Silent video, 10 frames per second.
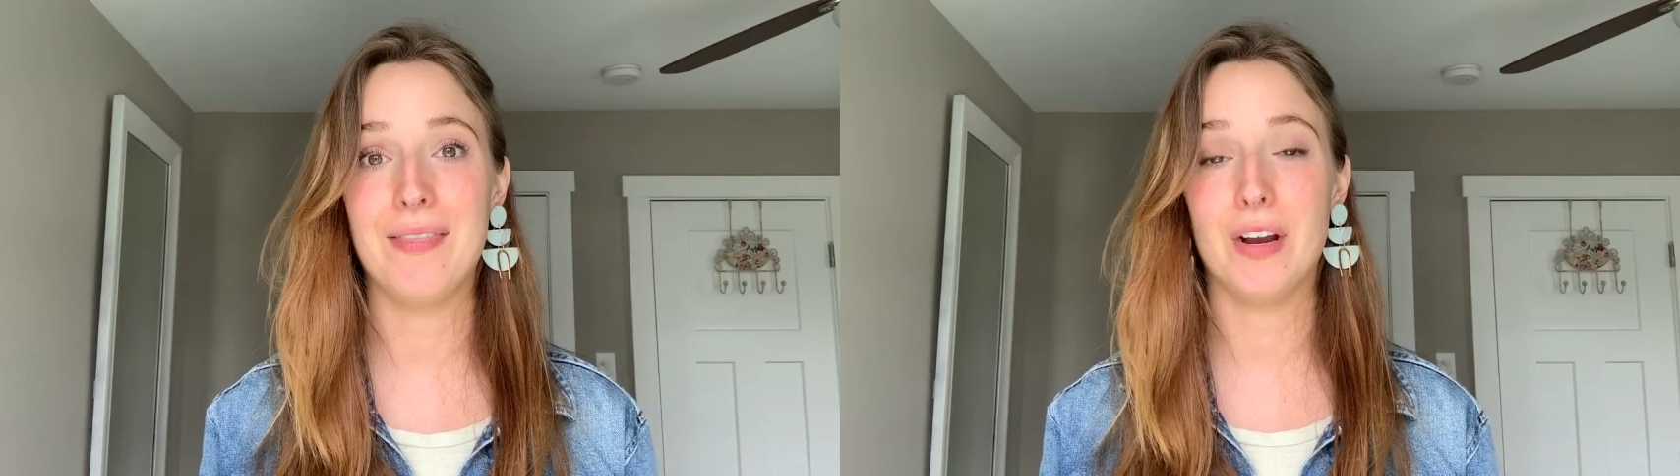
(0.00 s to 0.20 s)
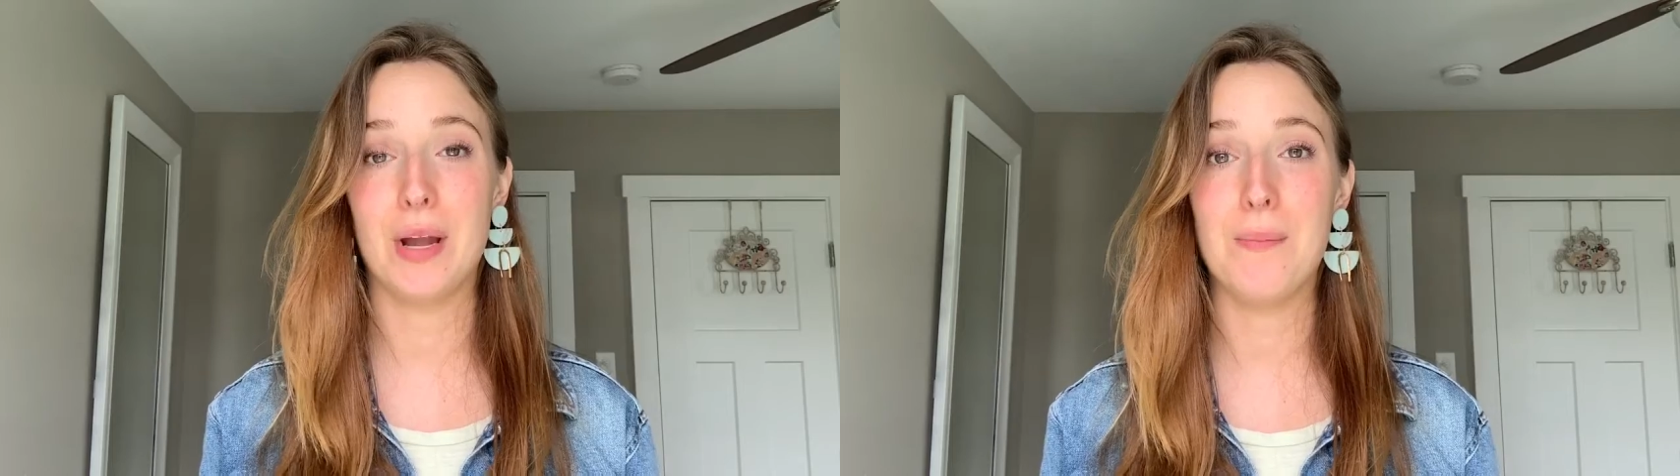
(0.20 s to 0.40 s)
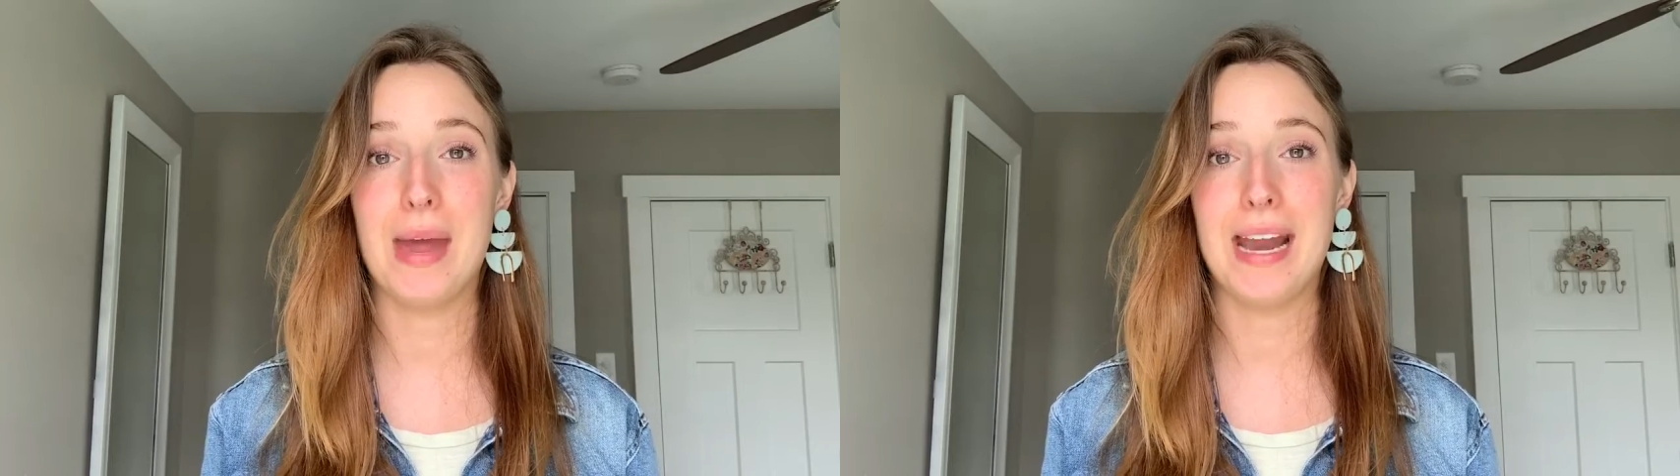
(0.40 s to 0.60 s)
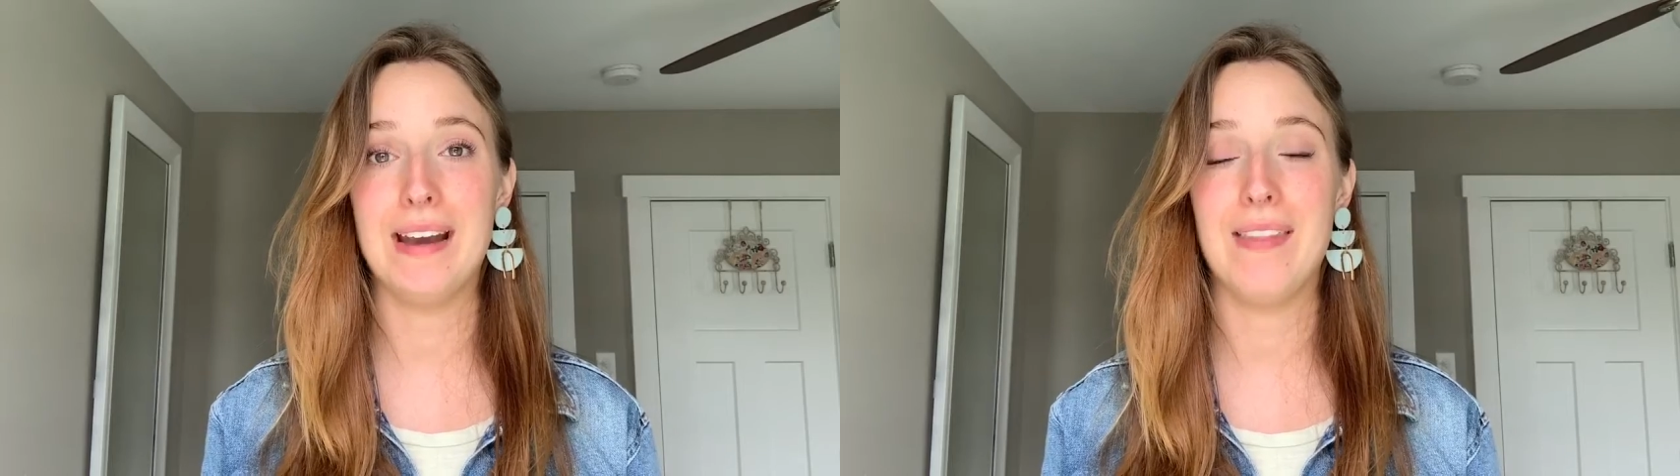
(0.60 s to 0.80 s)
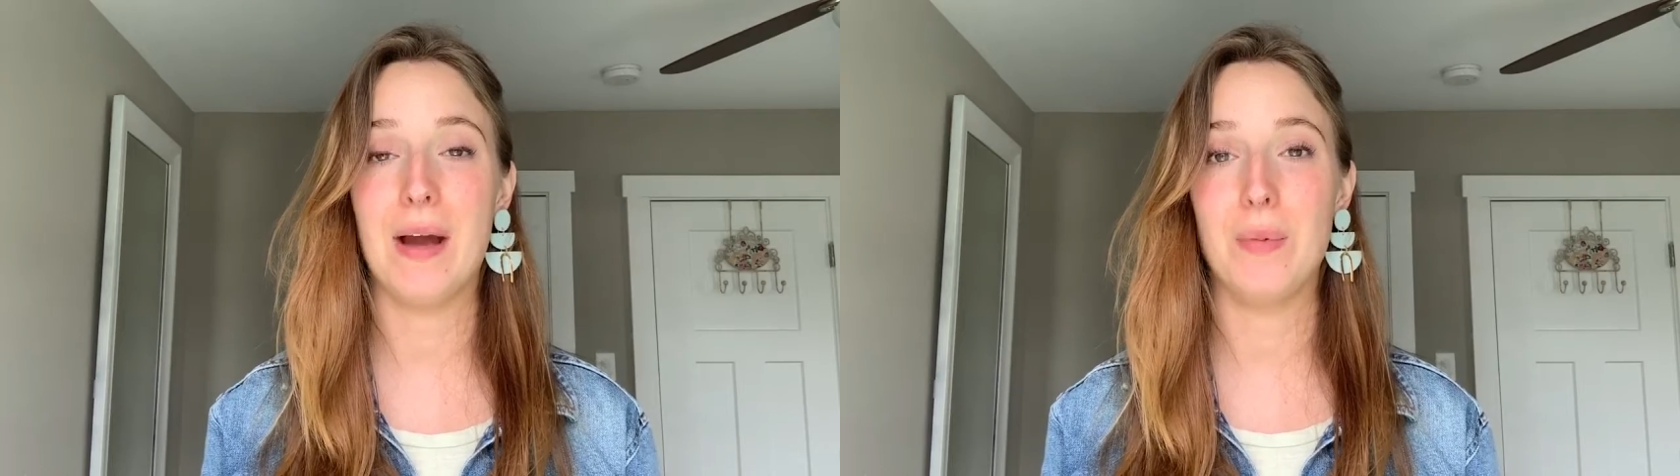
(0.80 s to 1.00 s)
their campaign
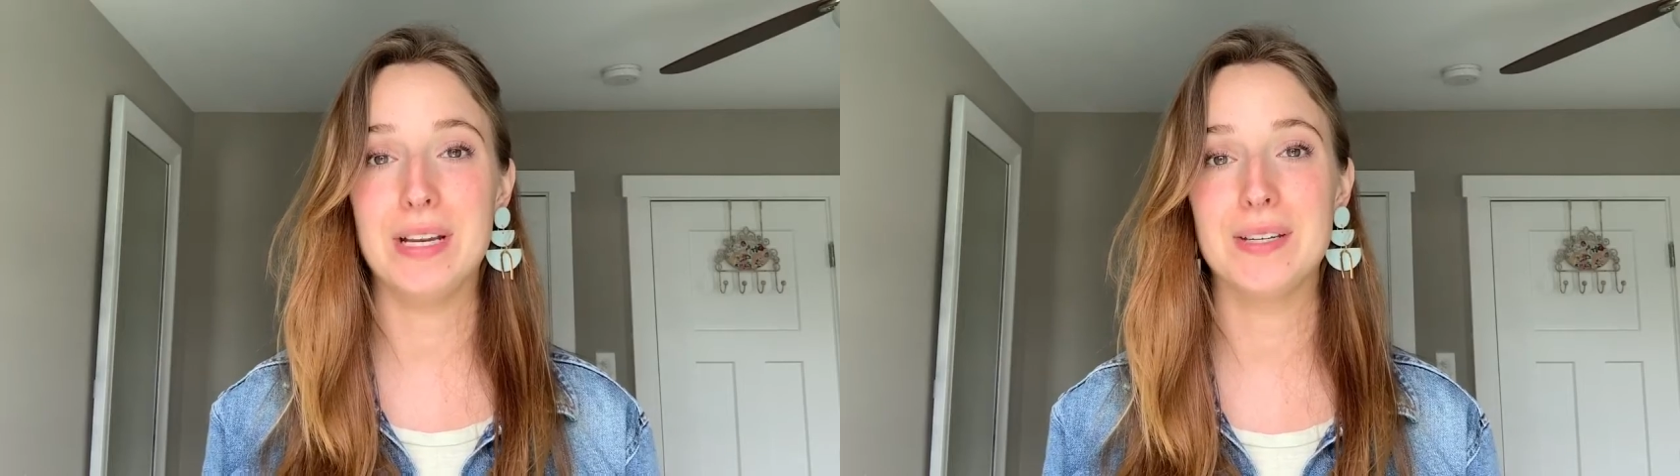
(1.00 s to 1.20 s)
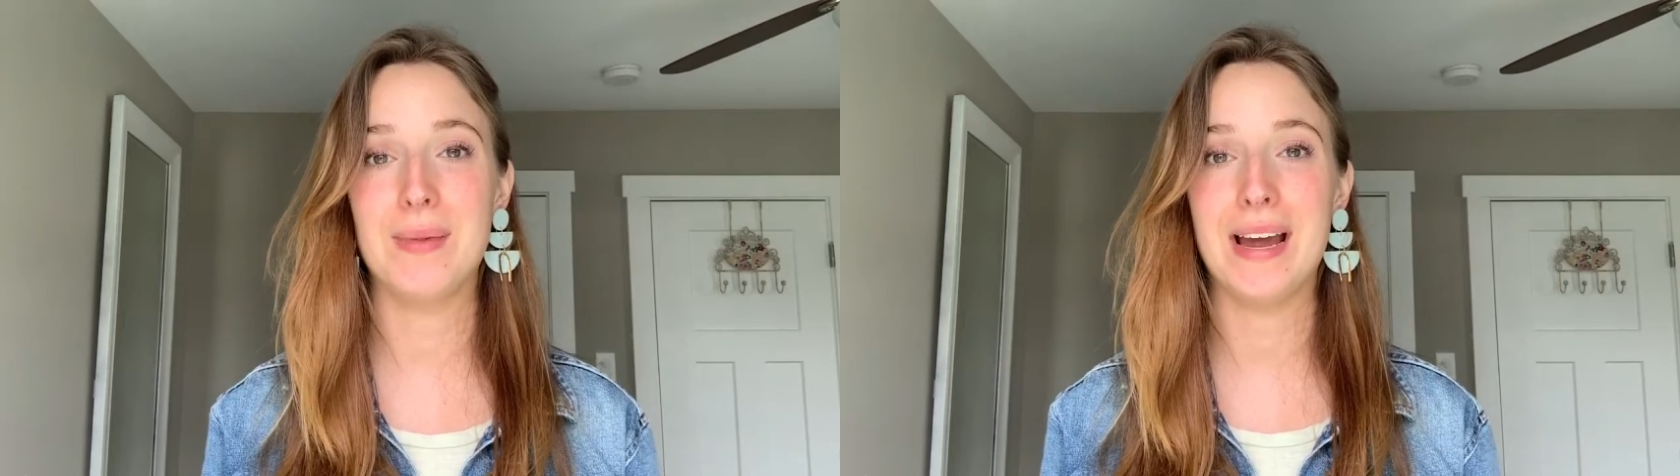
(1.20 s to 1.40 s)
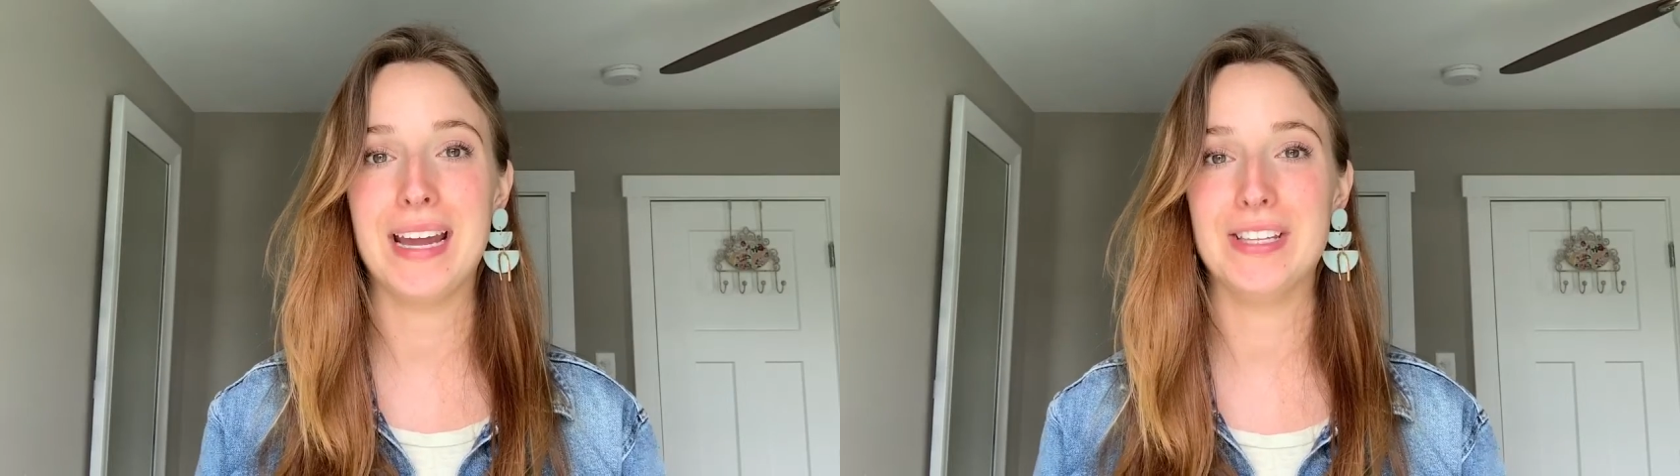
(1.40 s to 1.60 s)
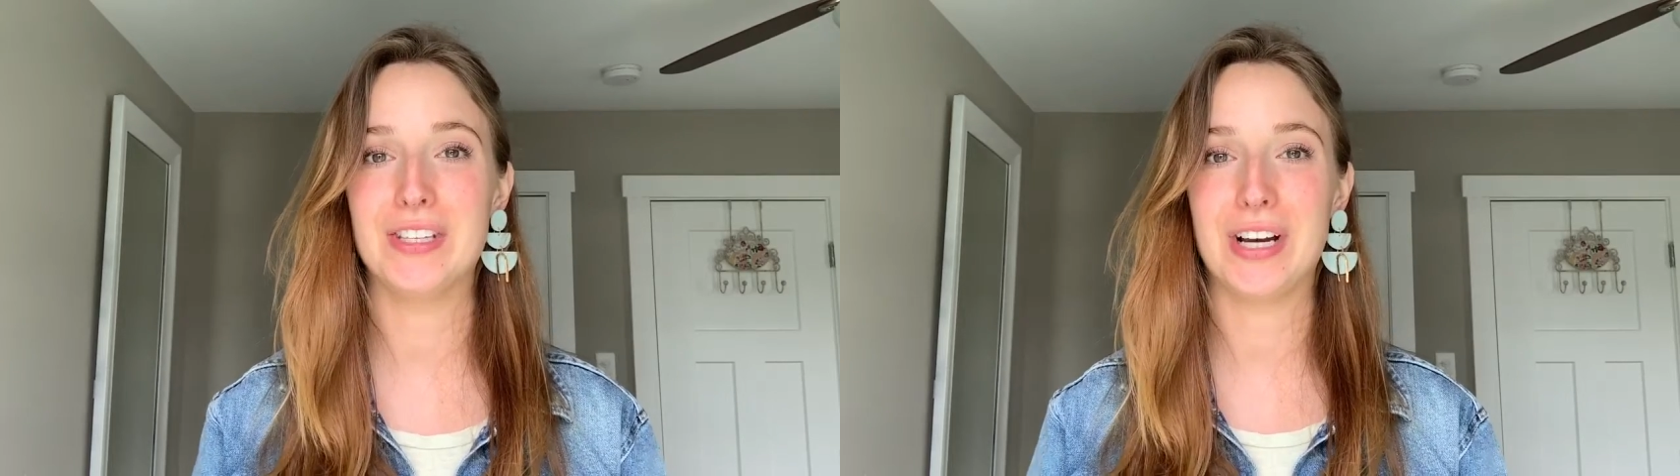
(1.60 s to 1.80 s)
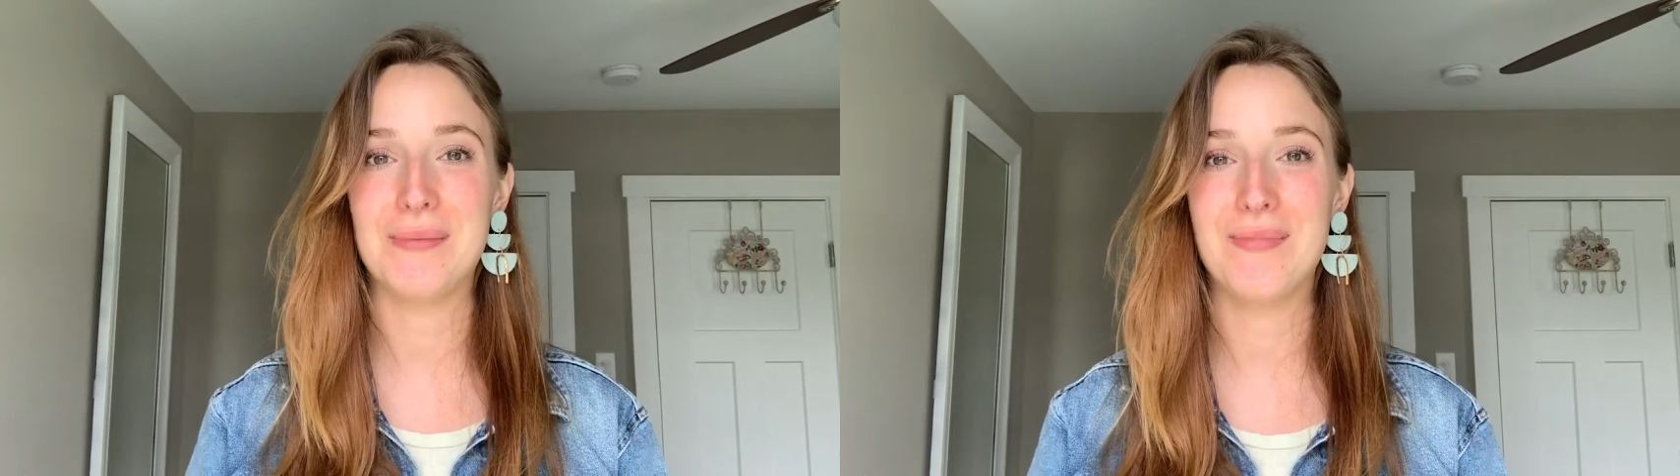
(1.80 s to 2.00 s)
that went into my
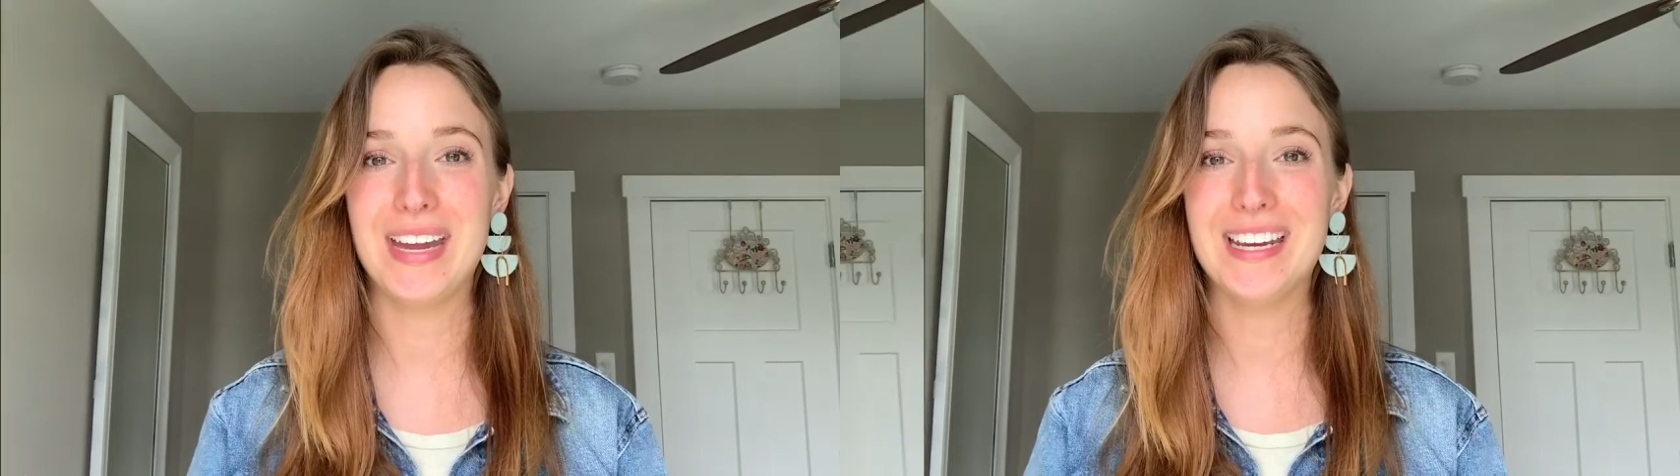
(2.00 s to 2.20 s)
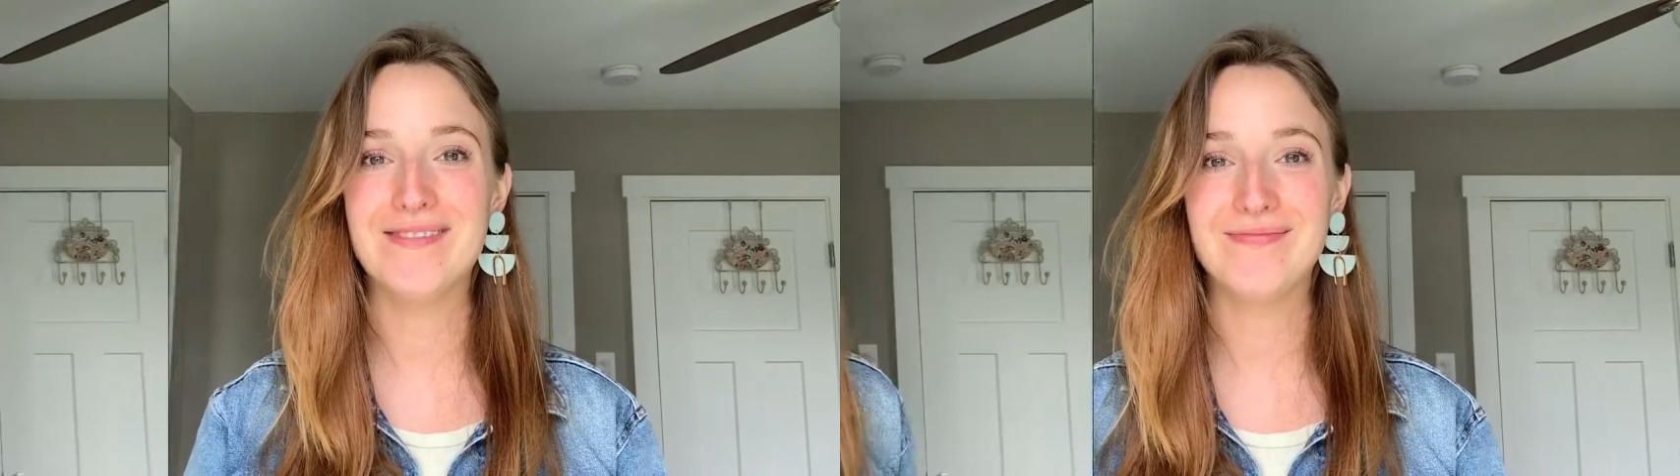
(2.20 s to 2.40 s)
Instagram feed.